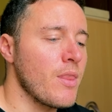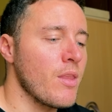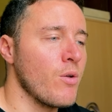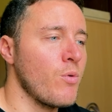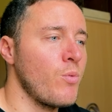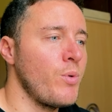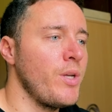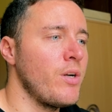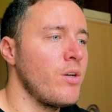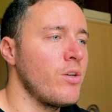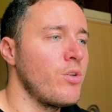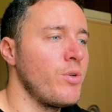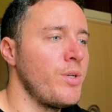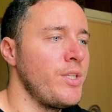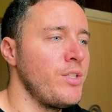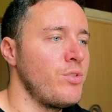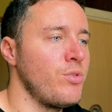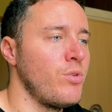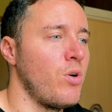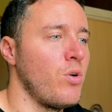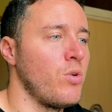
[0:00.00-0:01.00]
we are
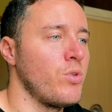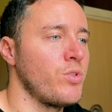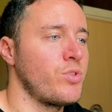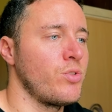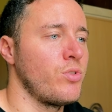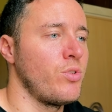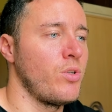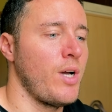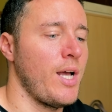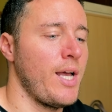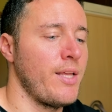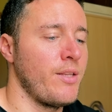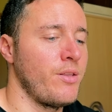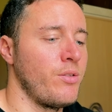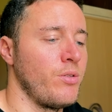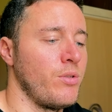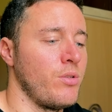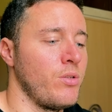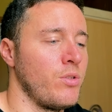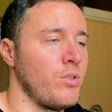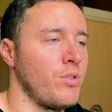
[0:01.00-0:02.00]
going to also
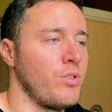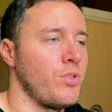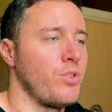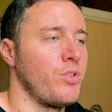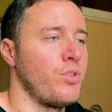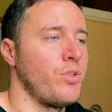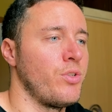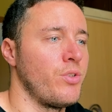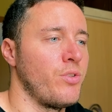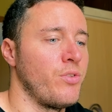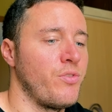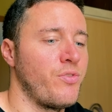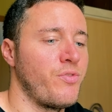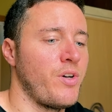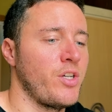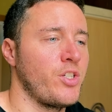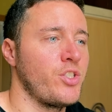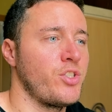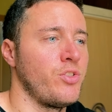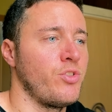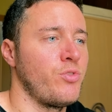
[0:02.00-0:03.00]
handle the
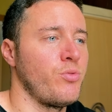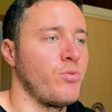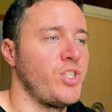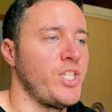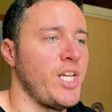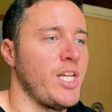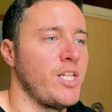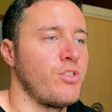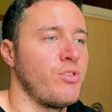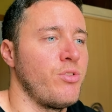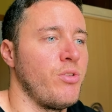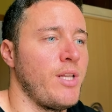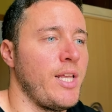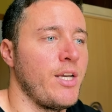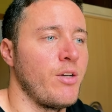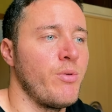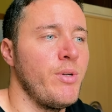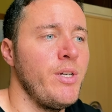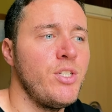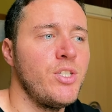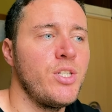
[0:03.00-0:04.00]
function to change the
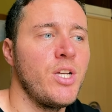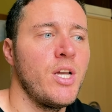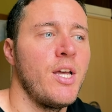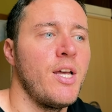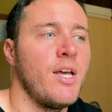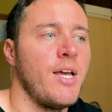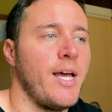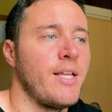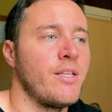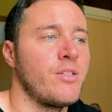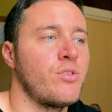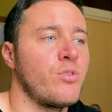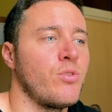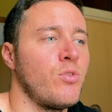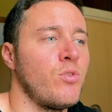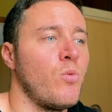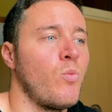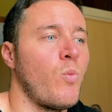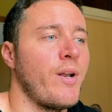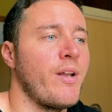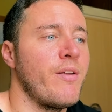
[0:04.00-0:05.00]
language. And so
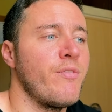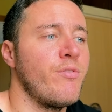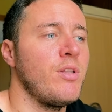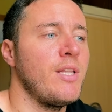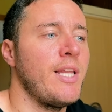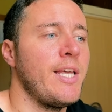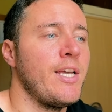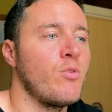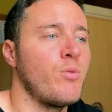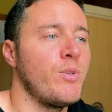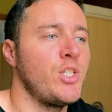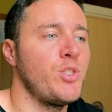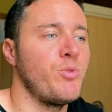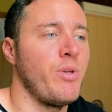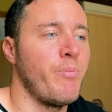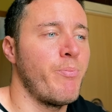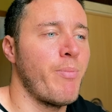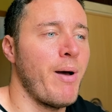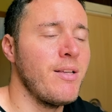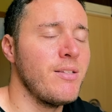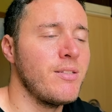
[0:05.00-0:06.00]
whatever language
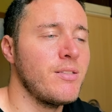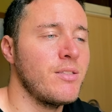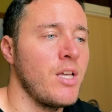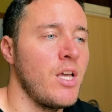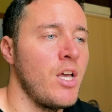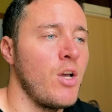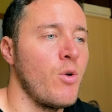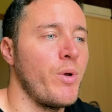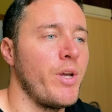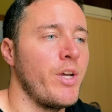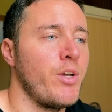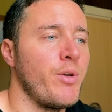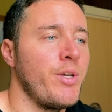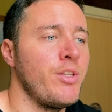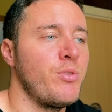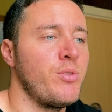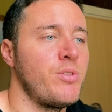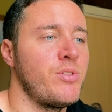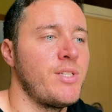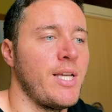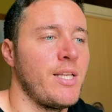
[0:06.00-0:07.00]
we pass, we're going
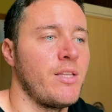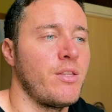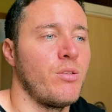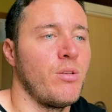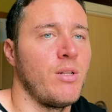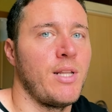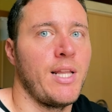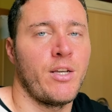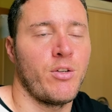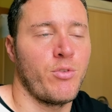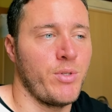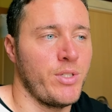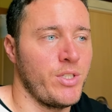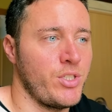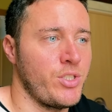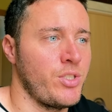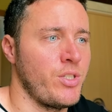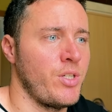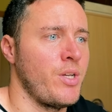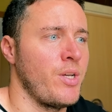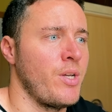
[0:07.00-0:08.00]
to set the
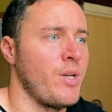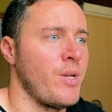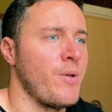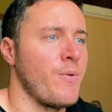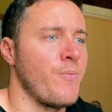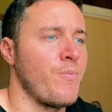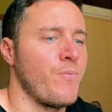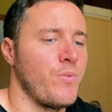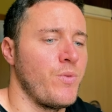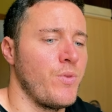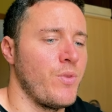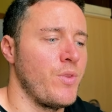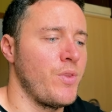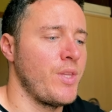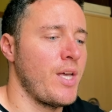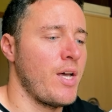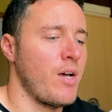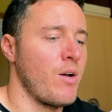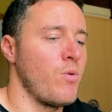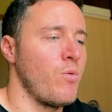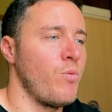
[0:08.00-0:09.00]
language.
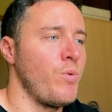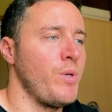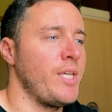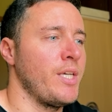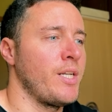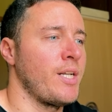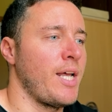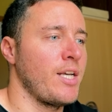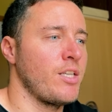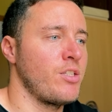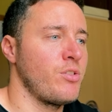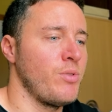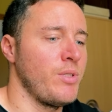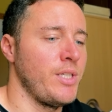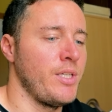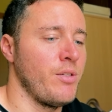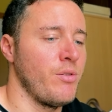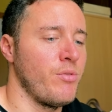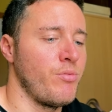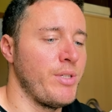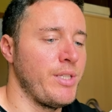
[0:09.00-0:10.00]
Now we can
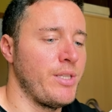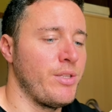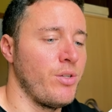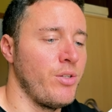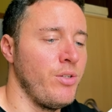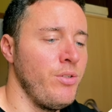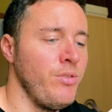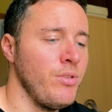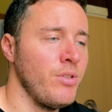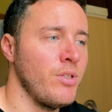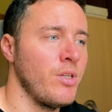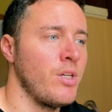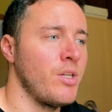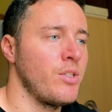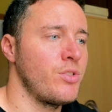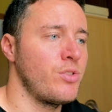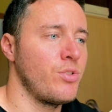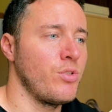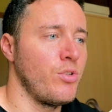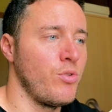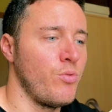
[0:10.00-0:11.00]
actually return.
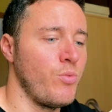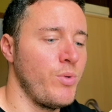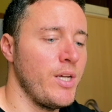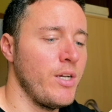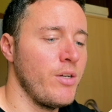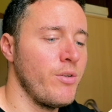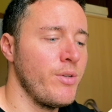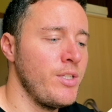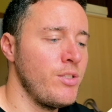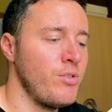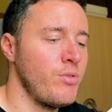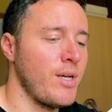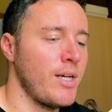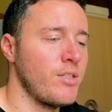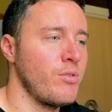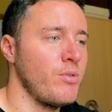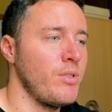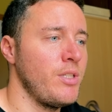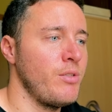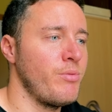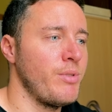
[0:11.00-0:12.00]
So we are going to
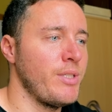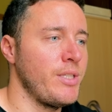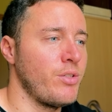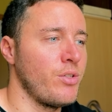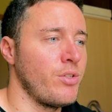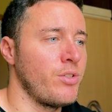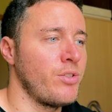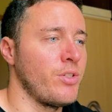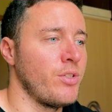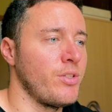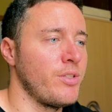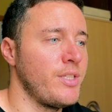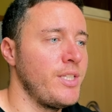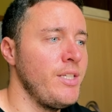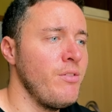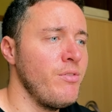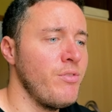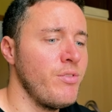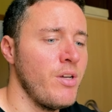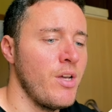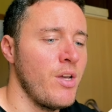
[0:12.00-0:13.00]
actually return a div